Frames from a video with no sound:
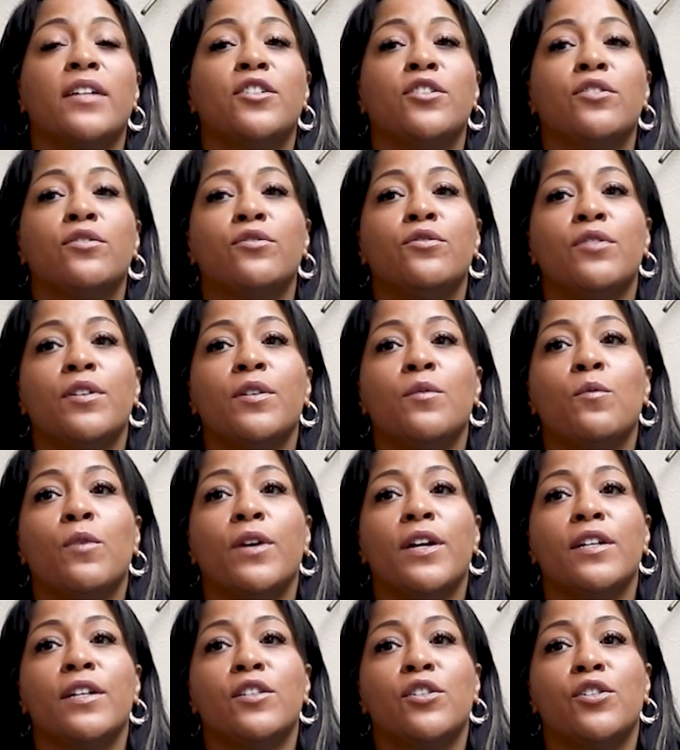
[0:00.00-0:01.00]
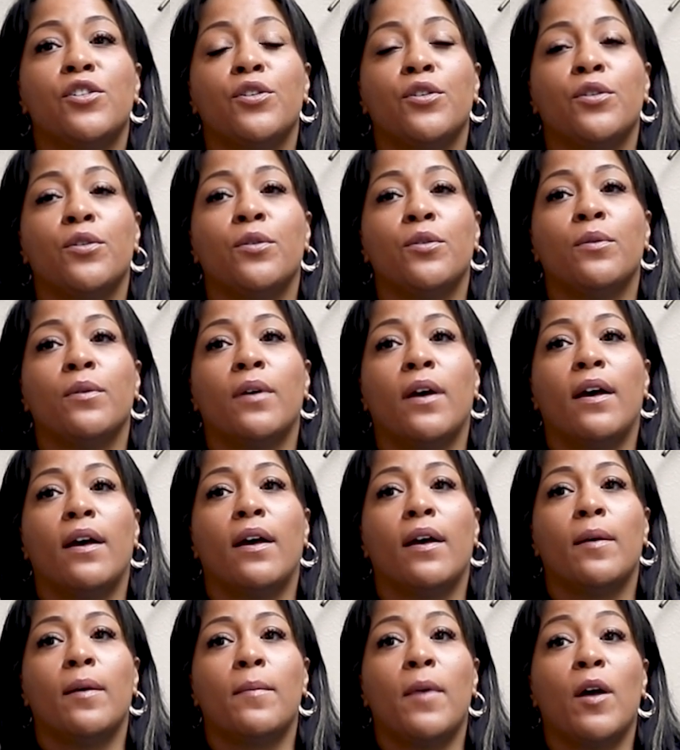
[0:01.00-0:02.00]
children went to
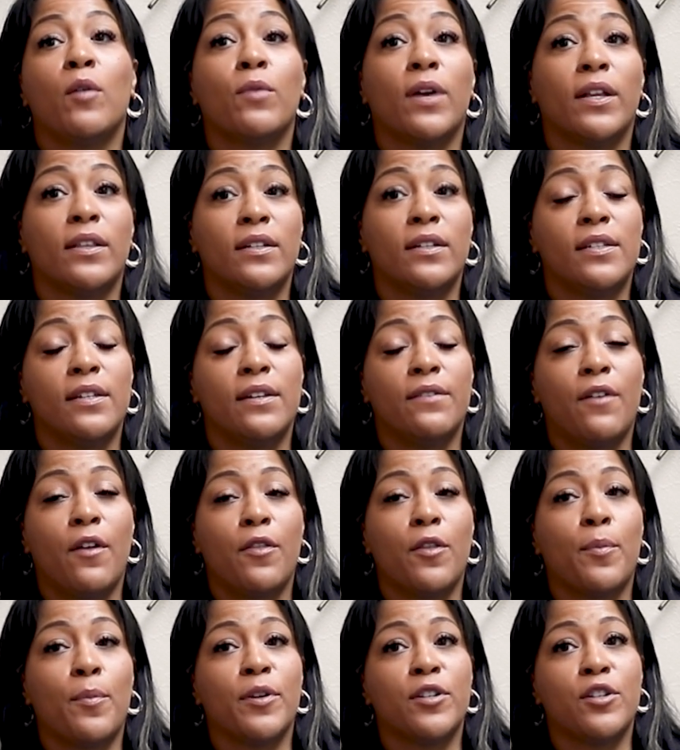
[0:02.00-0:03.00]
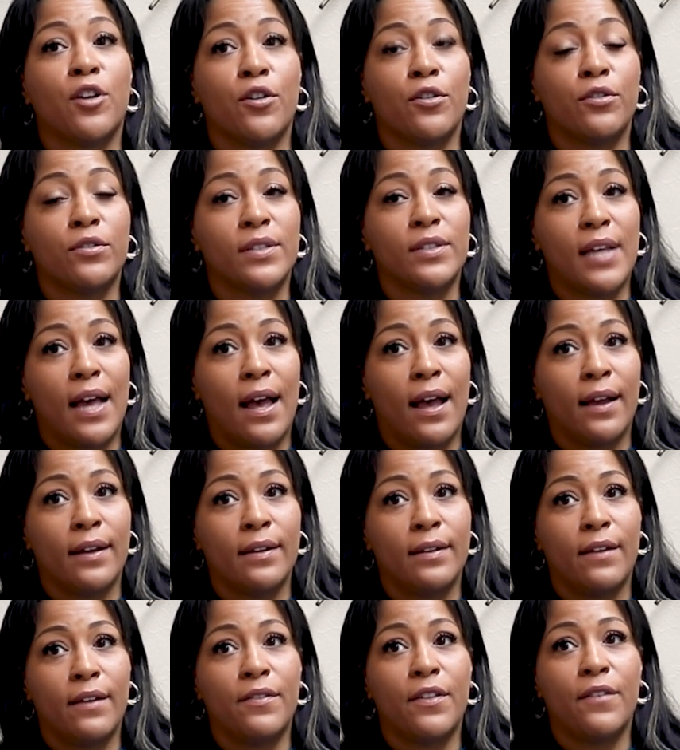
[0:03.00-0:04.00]
a relative on the paternal
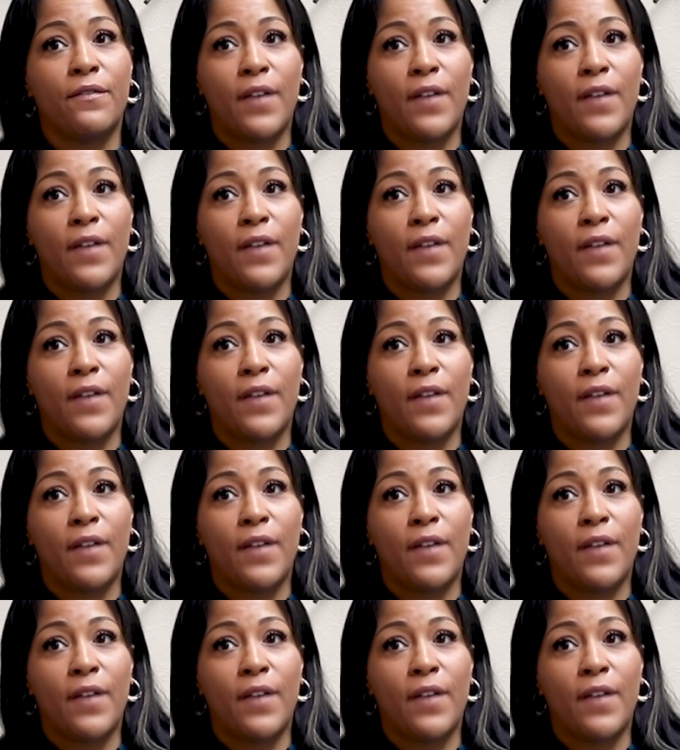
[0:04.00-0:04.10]
side of the